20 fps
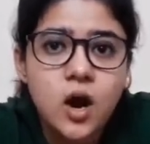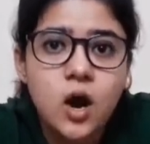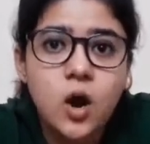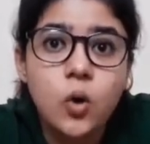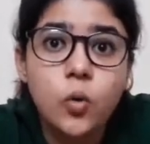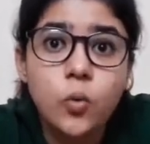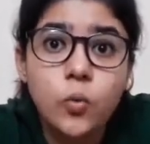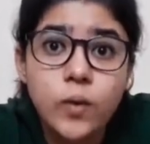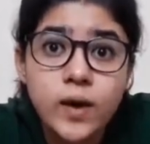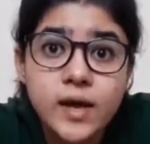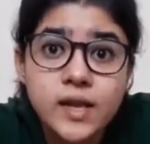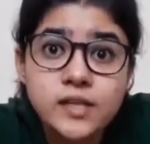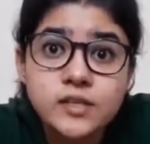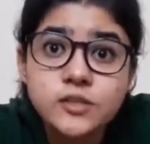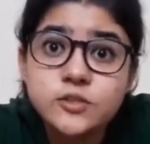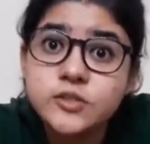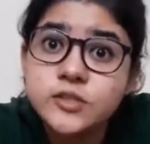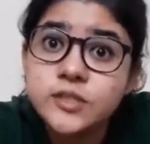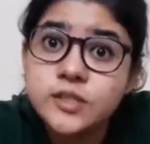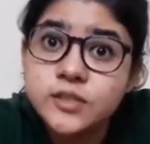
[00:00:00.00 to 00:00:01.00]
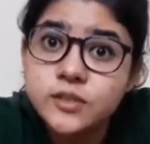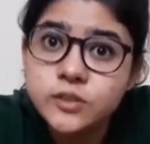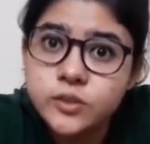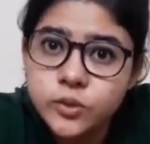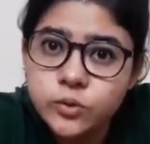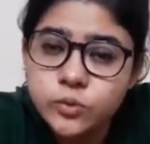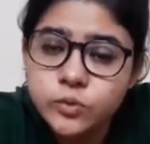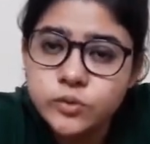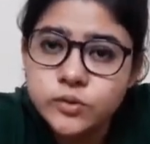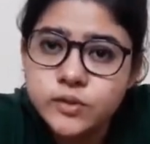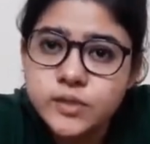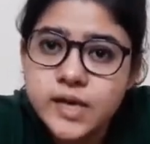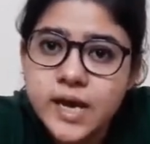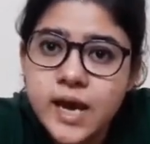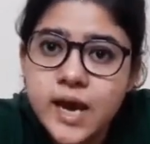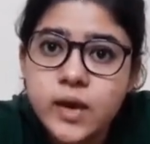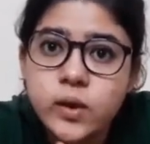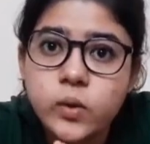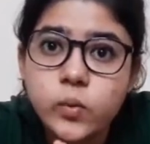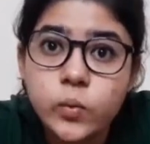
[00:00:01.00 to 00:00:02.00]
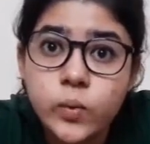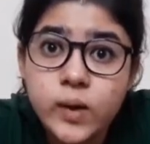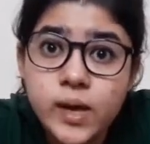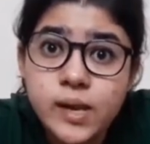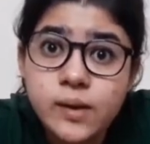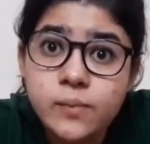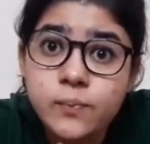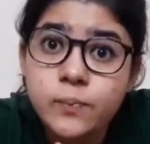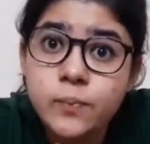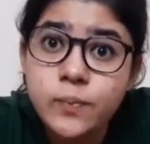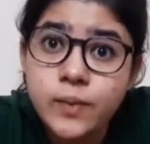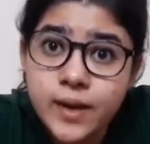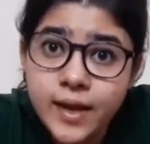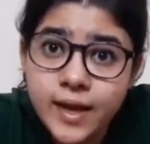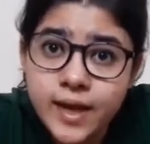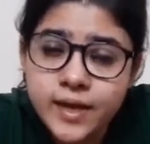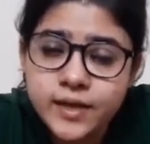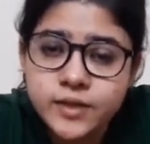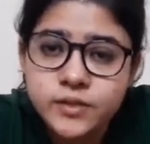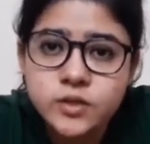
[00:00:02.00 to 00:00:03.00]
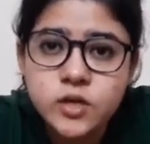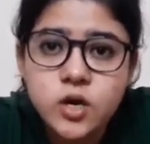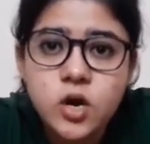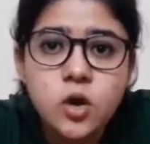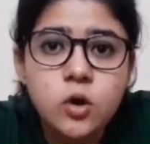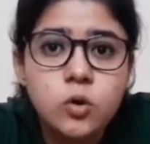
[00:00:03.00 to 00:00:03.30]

A well scheduled and well planned